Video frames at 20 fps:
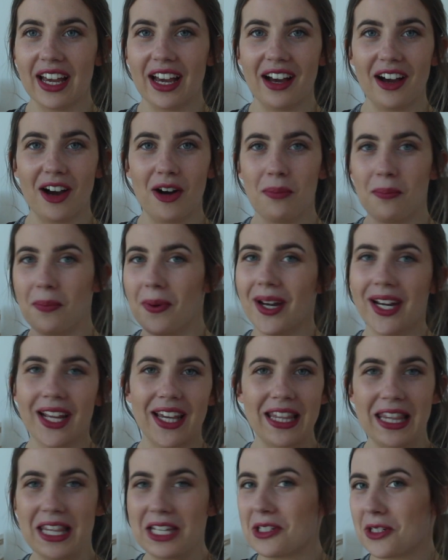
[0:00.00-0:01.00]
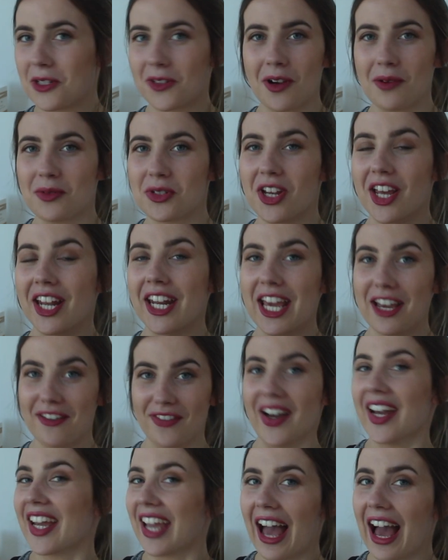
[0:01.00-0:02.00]
I'll put it in the description
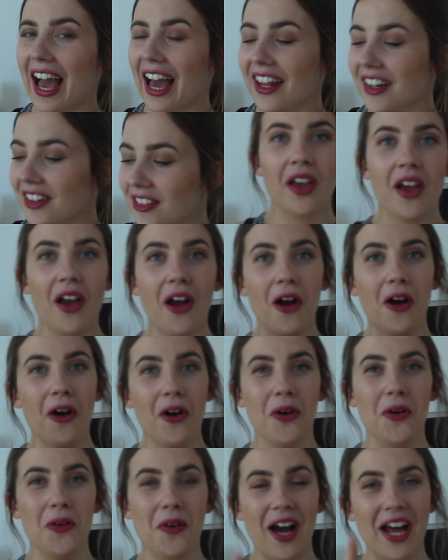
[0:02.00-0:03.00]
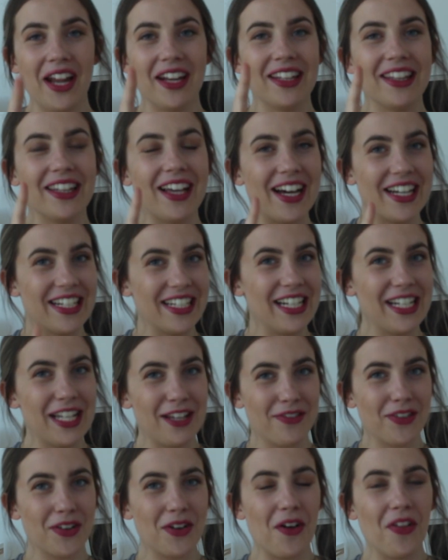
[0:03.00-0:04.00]
if I can. Oh, and I
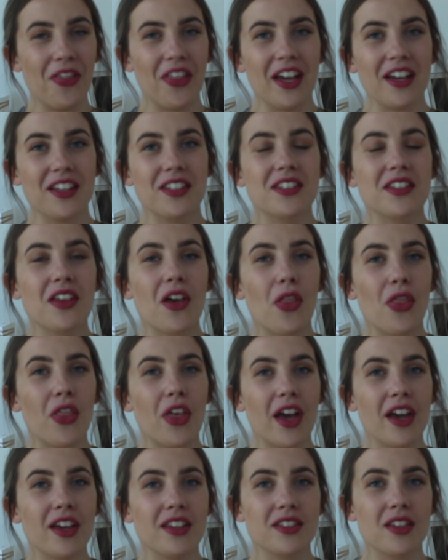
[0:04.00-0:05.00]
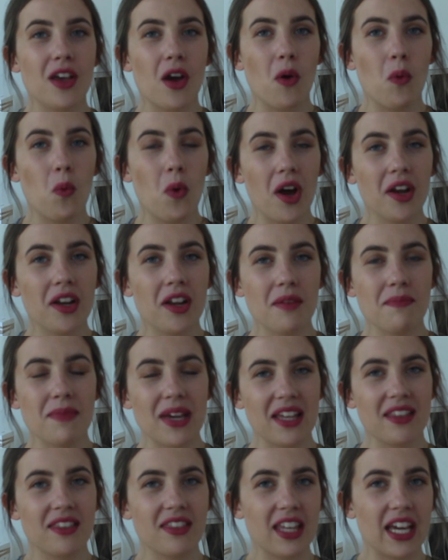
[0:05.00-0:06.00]
nearly forgot this. There's one
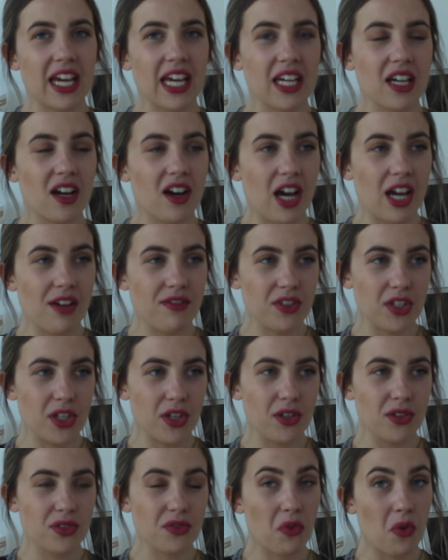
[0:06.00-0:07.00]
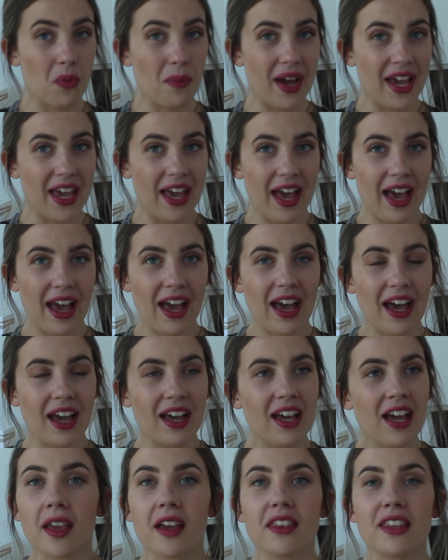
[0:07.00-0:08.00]
main thing I've used for my
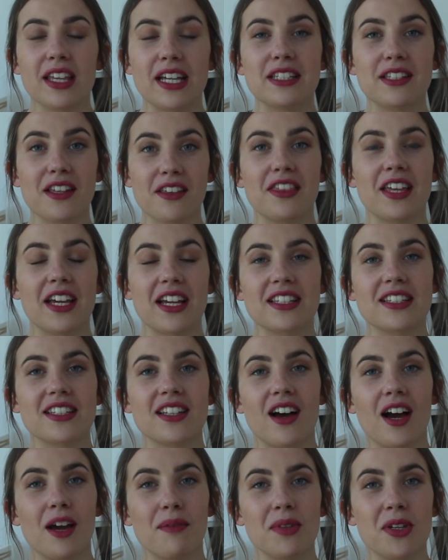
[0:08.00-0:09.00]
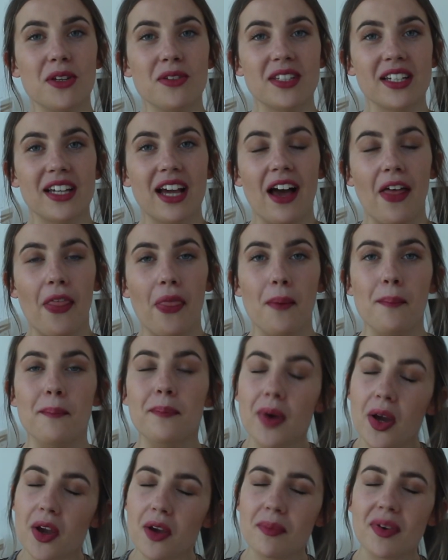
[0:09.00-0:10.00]
hair. These are things I'm using at the
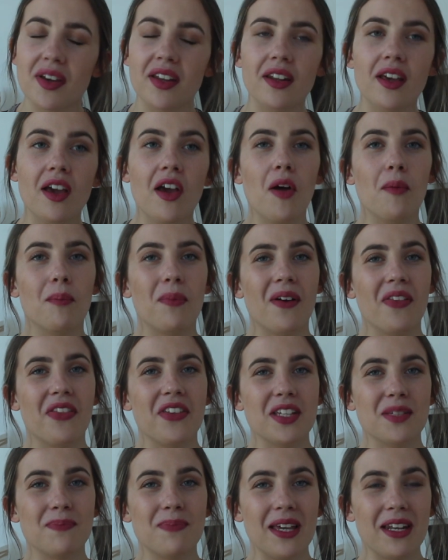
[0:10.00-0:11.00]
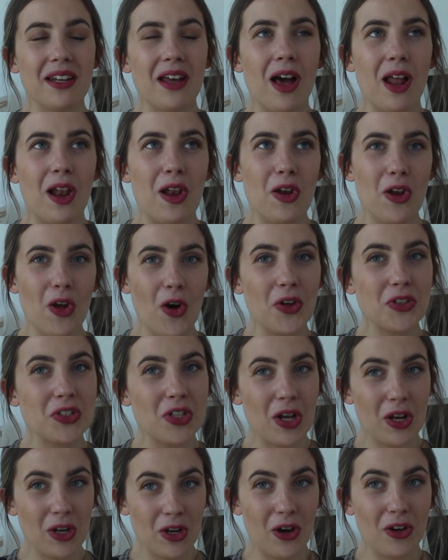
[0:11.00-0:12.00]
moment, but there's been a lot
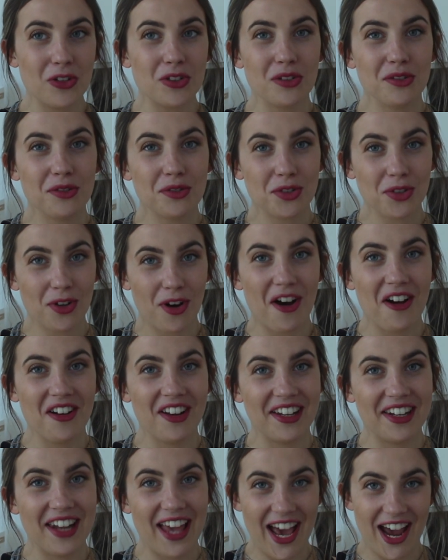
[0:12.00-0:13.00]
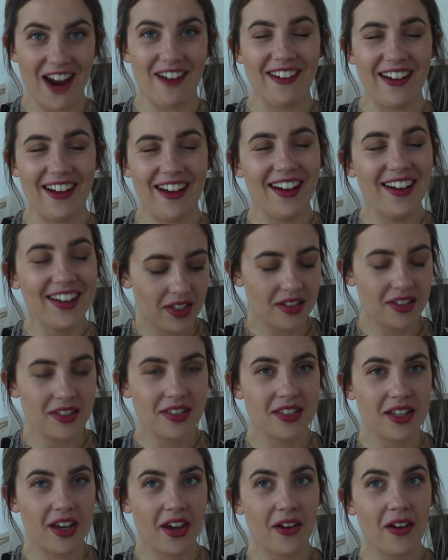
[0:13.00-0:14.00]
of trial and error.
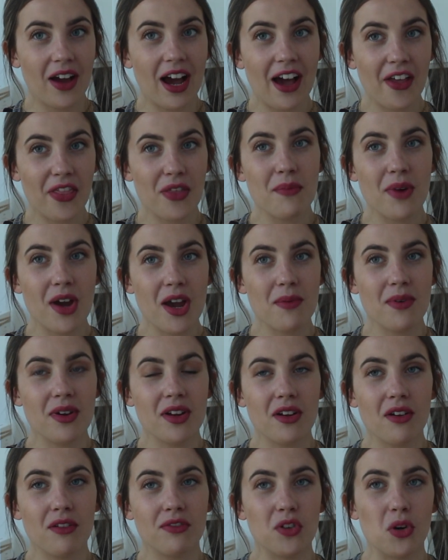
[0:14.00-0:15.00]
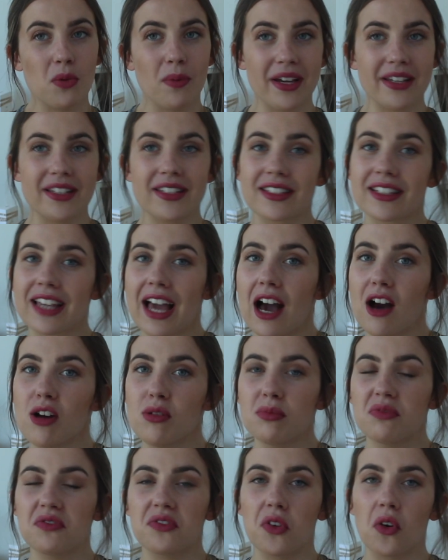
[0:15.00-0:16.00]
So at the moment, for my
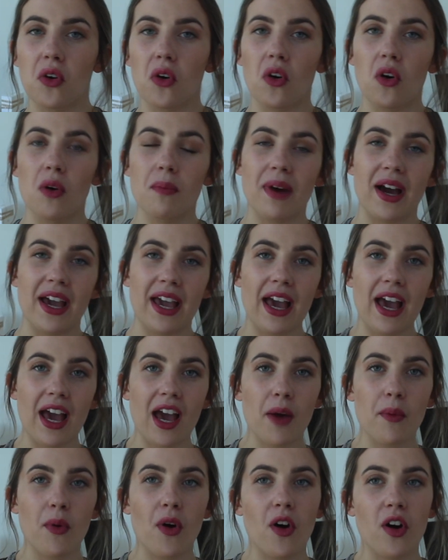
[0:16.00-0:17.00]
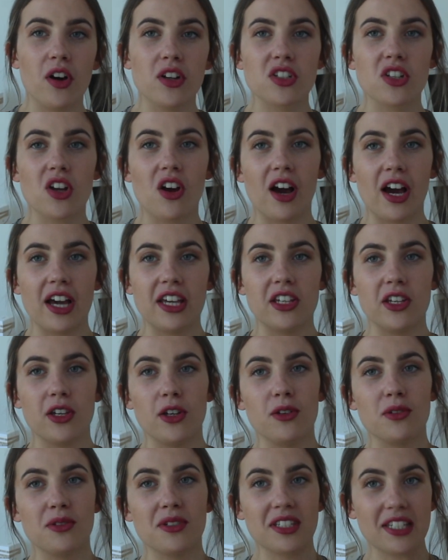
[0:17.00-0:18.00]
scalp, for my hair wash, I
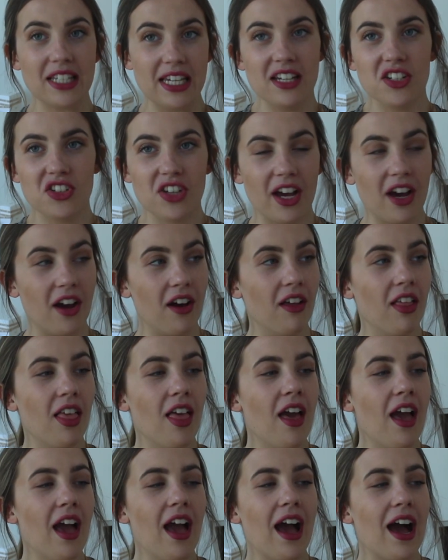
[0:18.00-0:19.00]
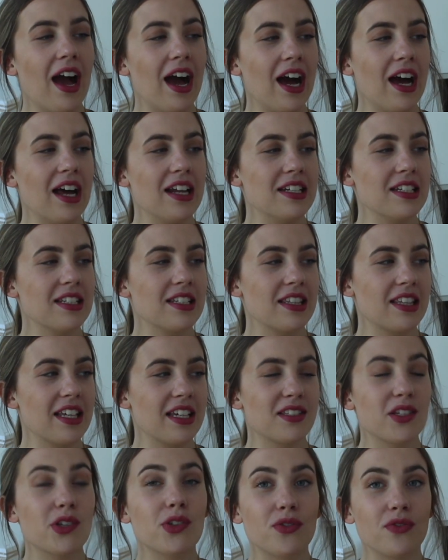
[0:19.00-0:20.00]
use tea gel. And
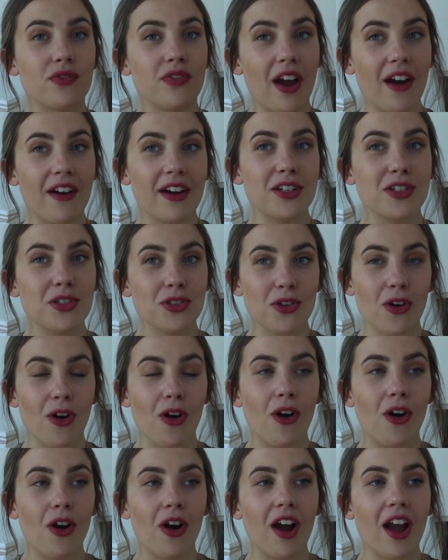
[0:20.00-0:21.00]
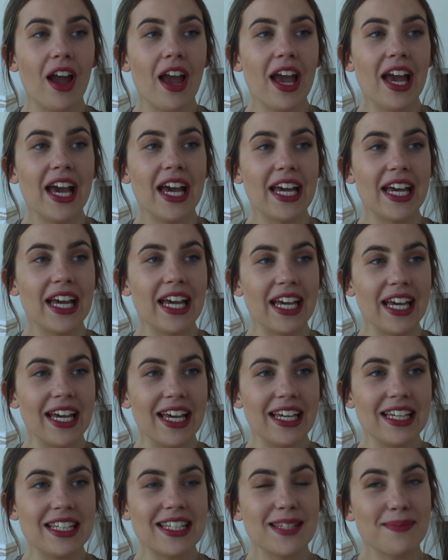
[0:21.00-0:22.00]
this is very strong.
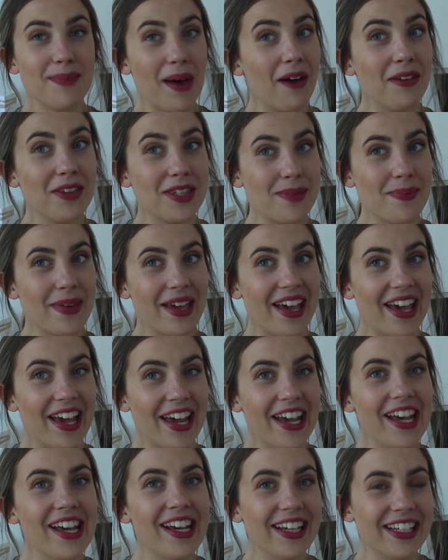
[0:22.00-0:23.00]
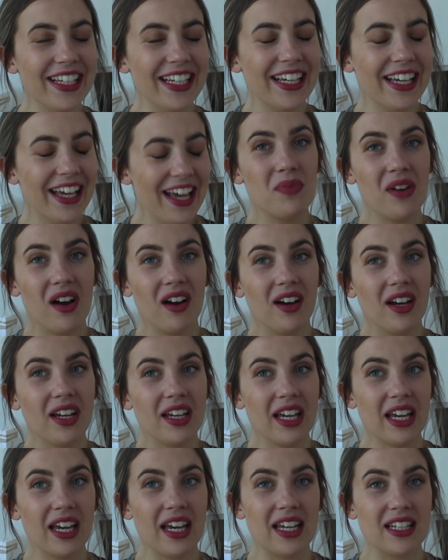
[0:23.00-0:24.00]
It smells a bit,
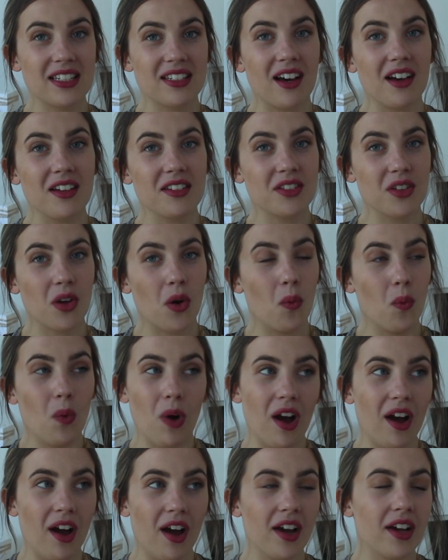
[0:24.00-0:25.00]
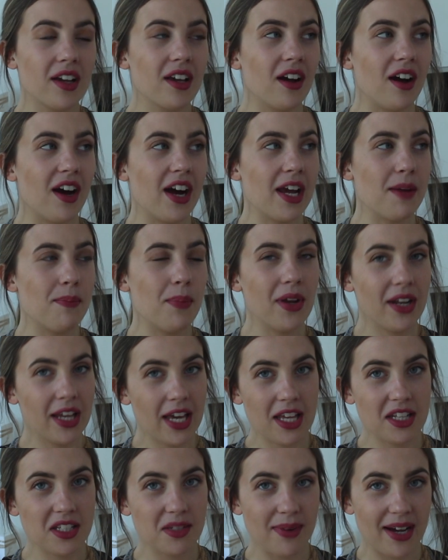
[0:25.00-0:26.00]
but it does work. I put
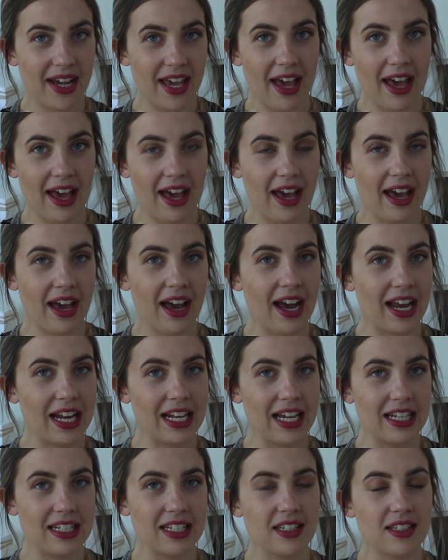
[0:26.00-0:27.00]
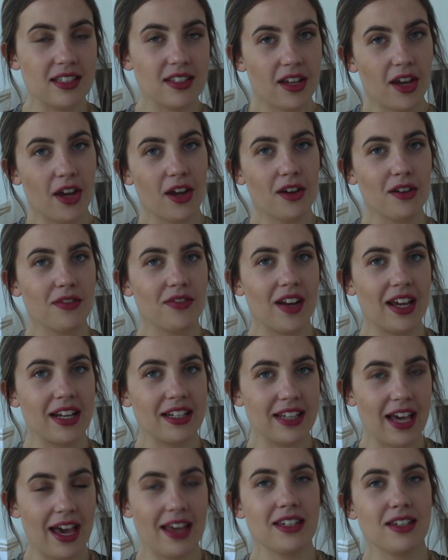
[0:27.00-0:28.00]
it into my hair, I let it soak for like
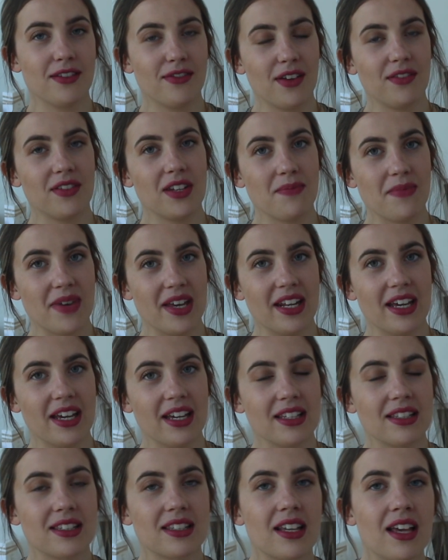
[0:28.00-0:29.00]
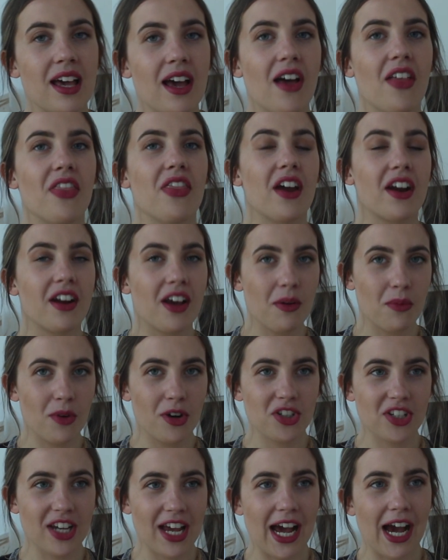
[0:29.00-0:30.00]
10 to 15 minutes. Then I
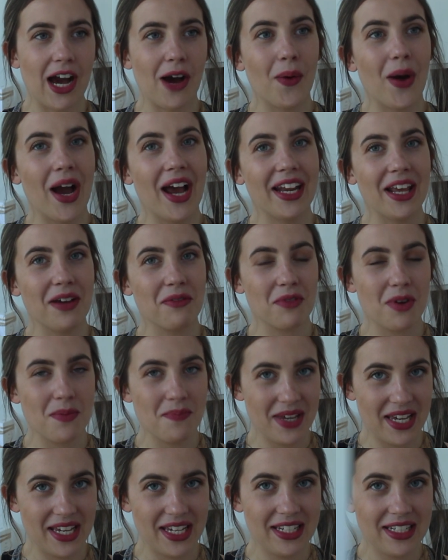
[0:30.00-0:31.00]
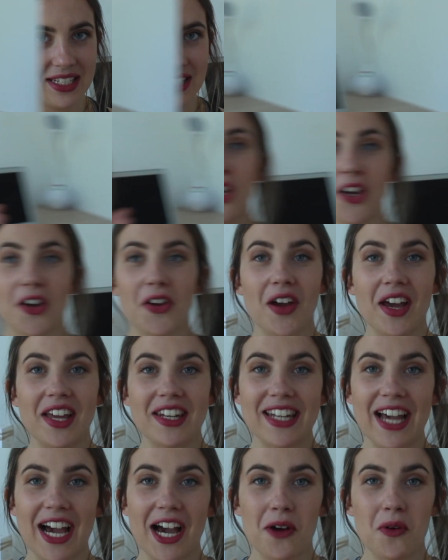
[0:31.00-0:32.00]
wash it out and then repeat. So
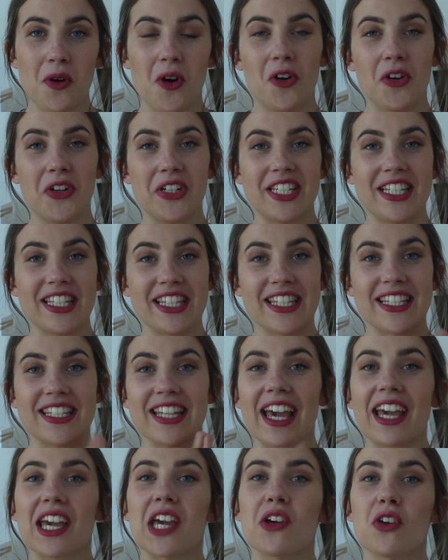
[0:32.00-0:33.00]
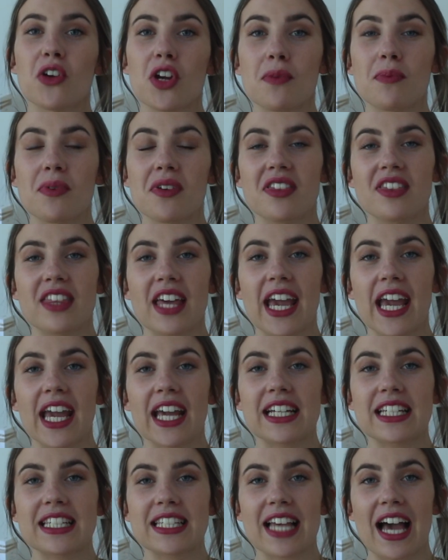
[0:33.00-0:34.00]
now on to the second group of
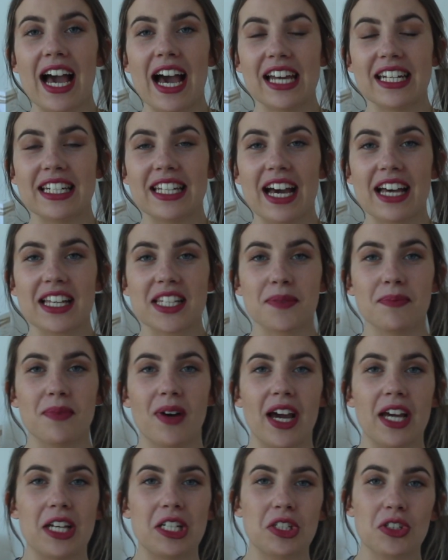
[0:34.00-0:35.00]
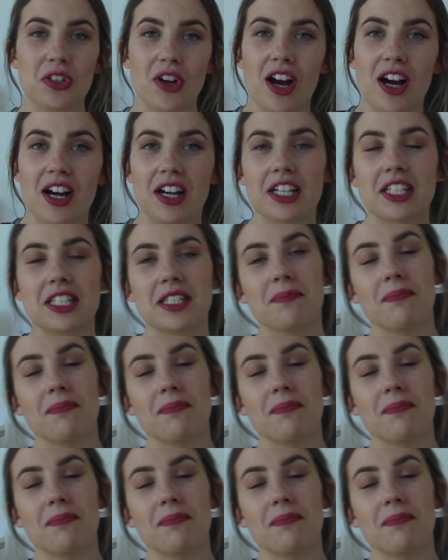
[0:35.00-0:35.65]
things, and that's my drugs,